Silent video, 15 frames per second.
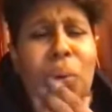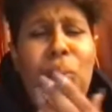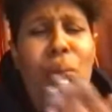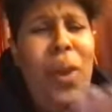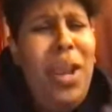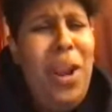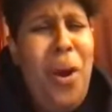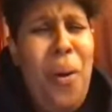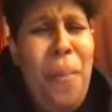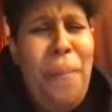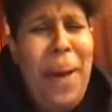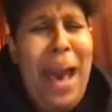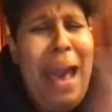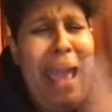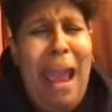We don't
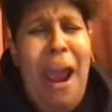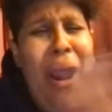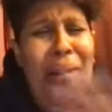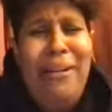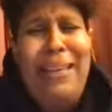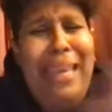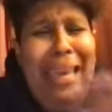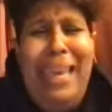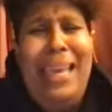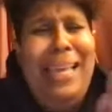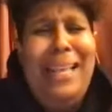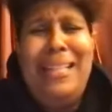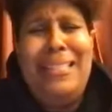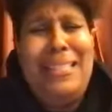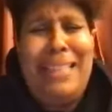buy our
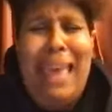kids